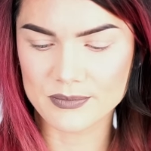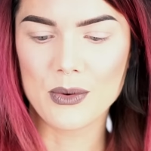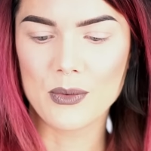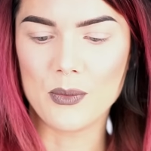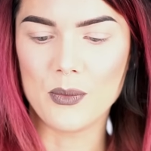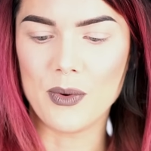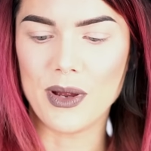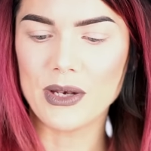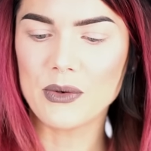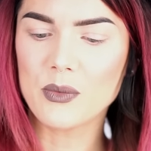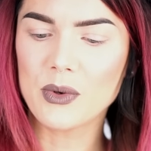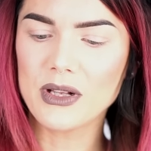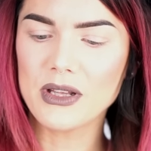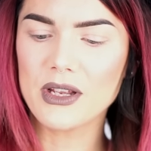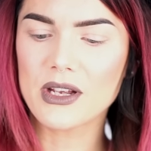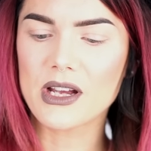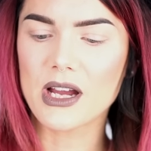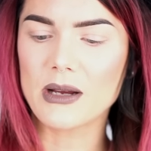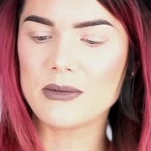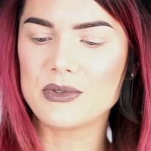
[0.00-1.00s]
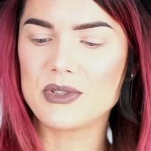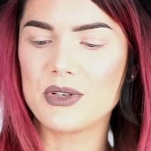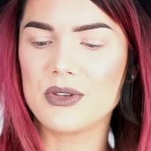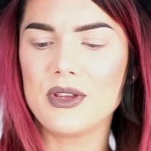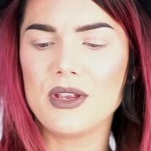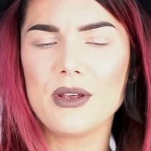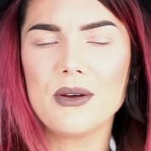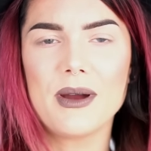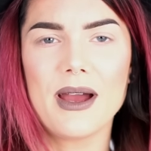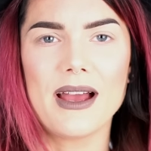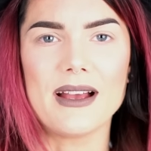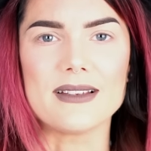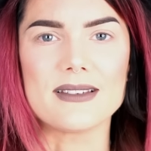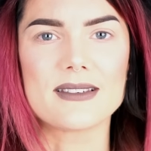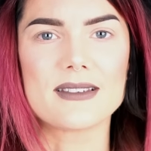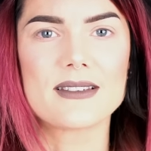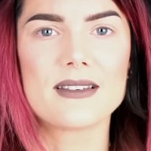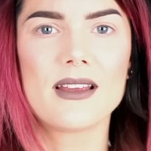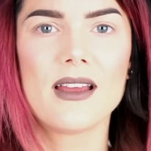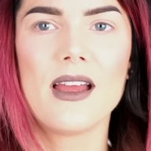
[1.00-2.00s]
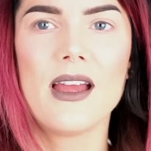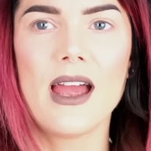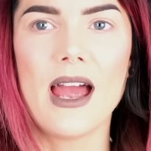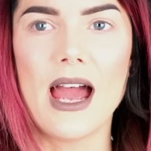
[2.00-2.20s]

When will you come to the US?